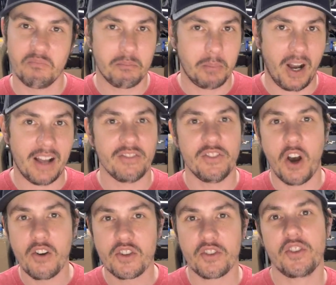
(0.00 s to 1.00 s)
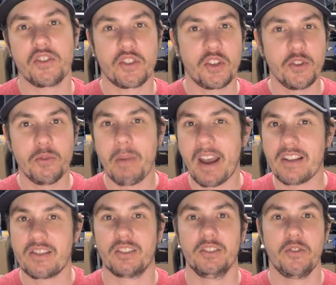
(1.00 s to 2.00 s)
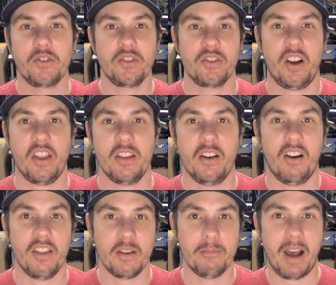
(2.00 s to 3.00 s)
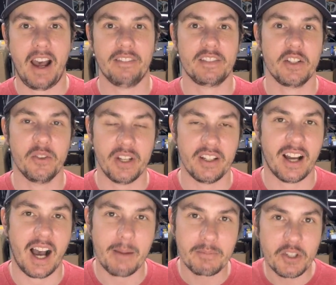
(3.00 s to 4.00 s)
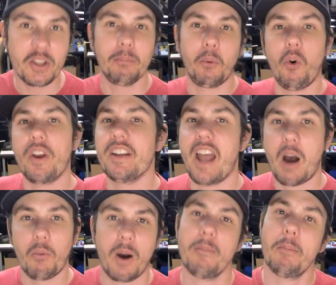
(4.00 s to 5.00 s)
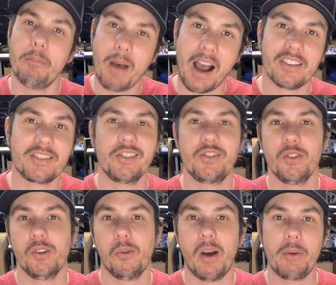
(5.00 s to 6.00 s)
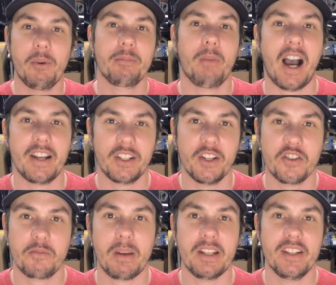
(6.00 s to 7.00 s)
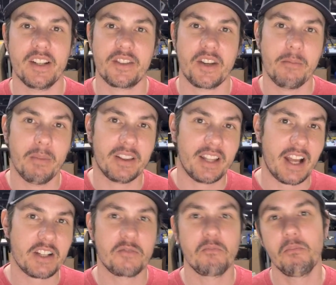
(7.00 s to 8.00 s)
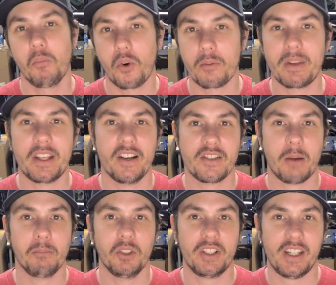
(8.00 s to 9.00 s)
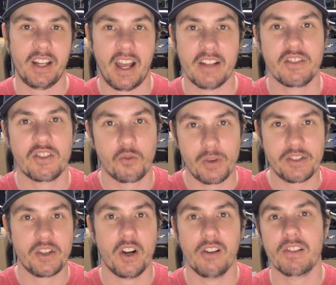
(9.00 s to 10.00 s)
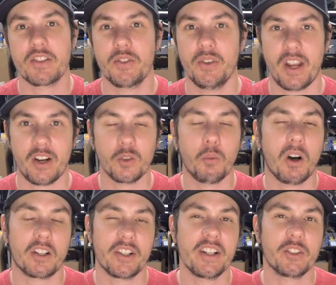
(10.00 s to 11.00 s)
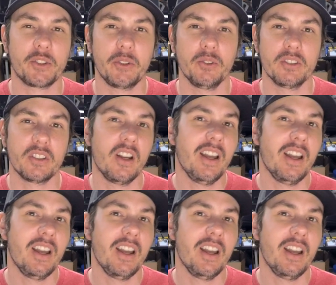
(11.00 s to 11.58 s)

But those are your two main solutions on the MAF tuning. I'm to the point now where I'm about to do away with mine and go speed density, but that's more because I'm looking at switching over to an air-to-water intercooler,